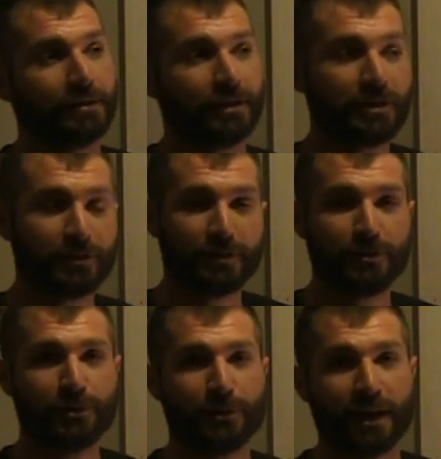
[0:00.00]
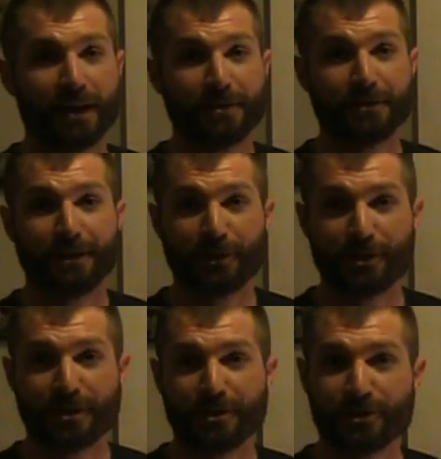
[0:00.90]
there's these two guys that get
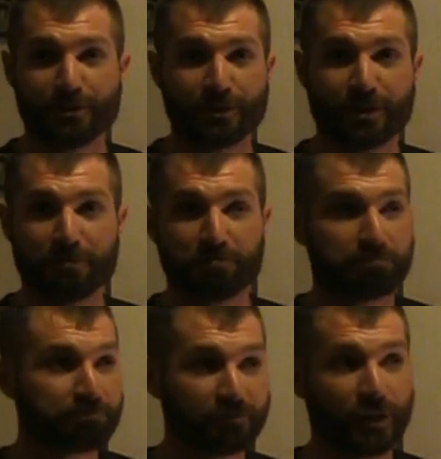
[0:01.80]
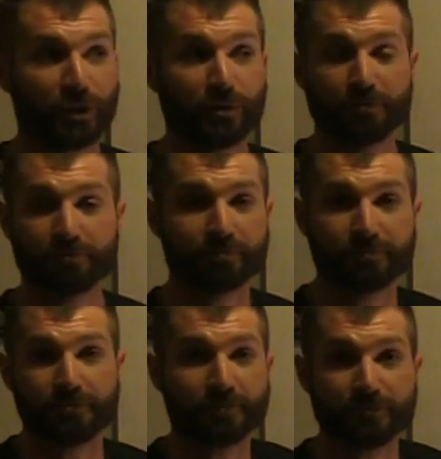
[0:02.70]
on and just start, you know,
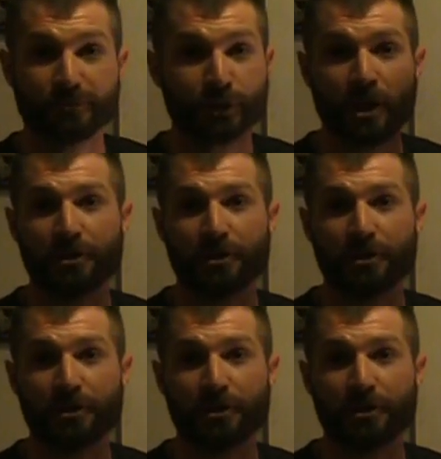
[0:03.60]
jaw